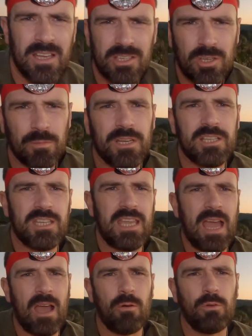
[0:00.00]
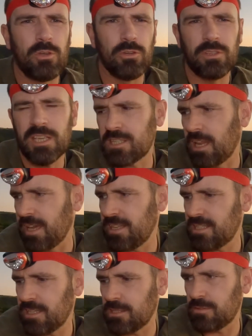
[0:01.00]
So I'm going to see how good this
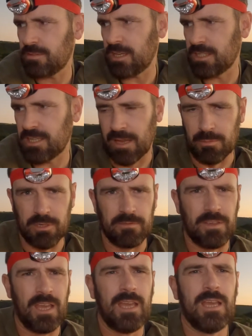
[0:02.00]
light is in terms of